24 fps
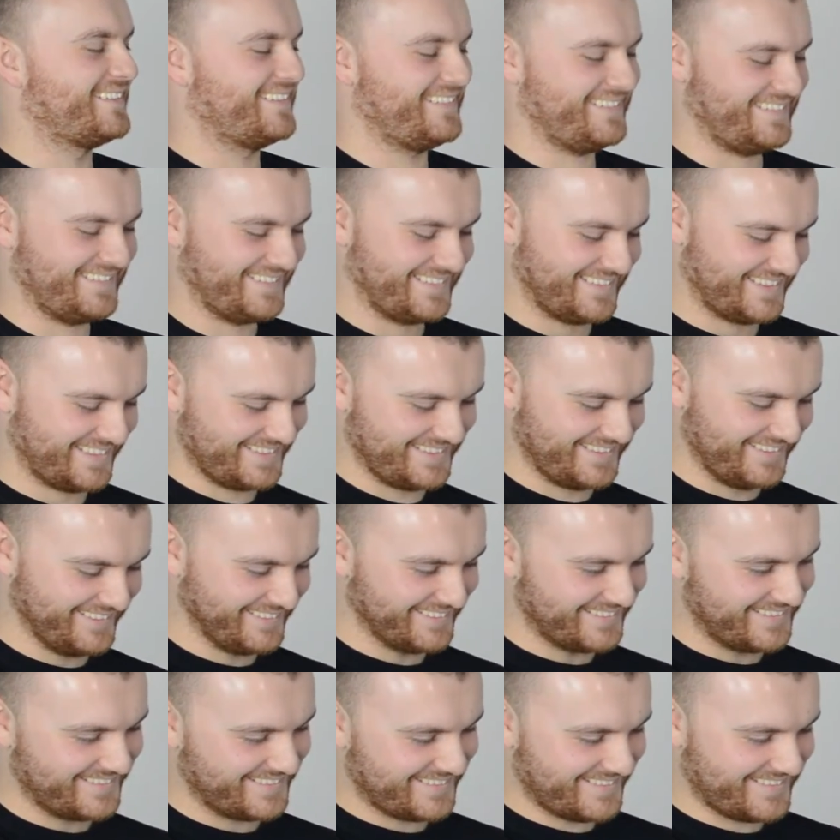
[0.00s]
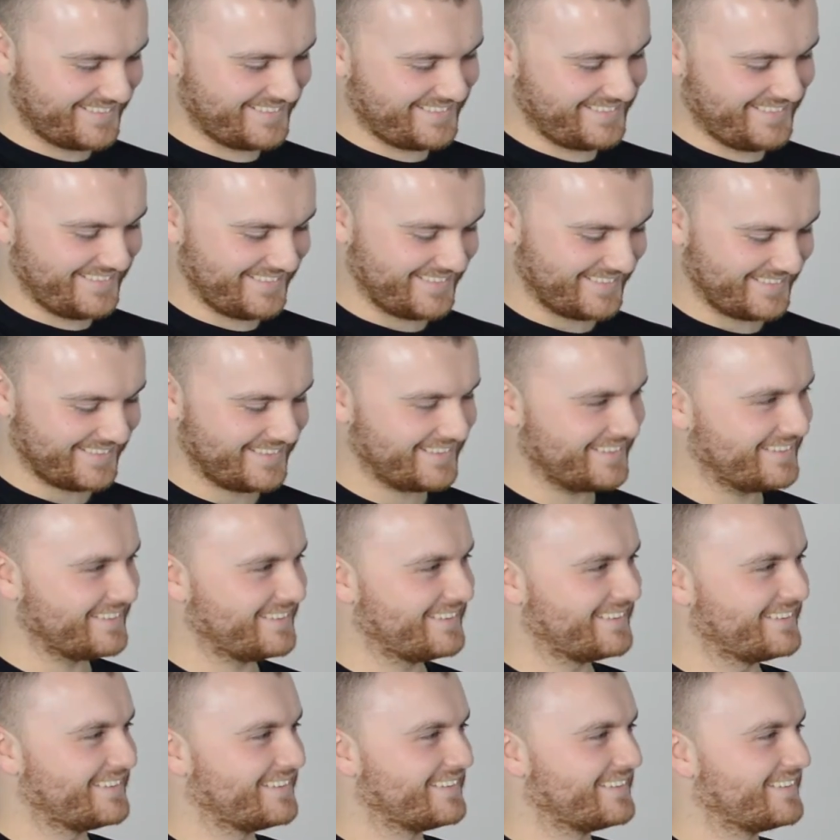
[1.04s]
guys. I'll be
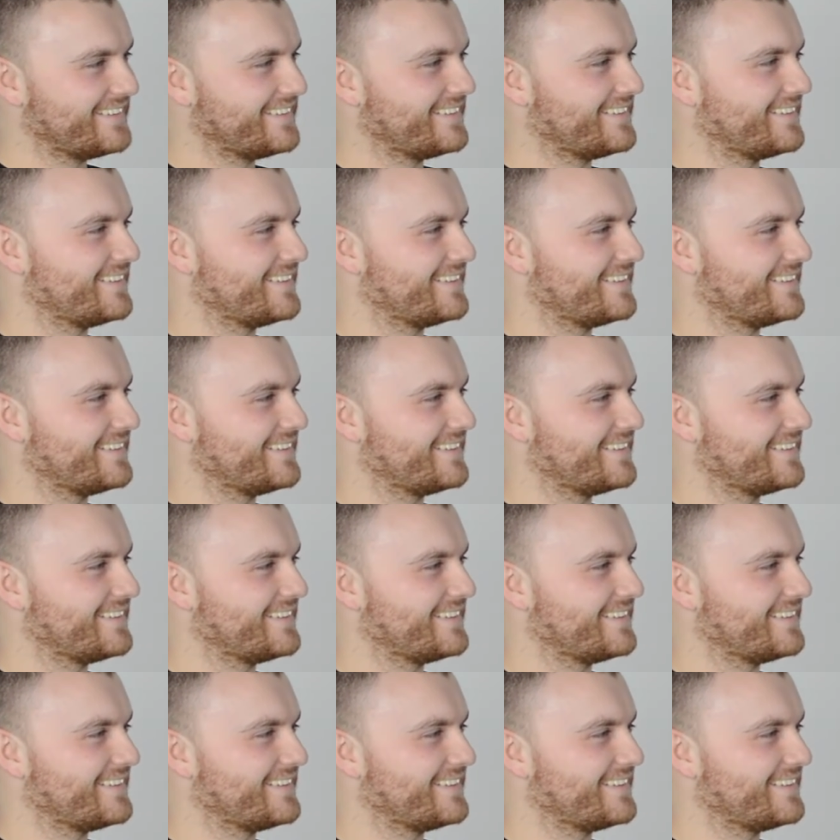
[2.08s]
better.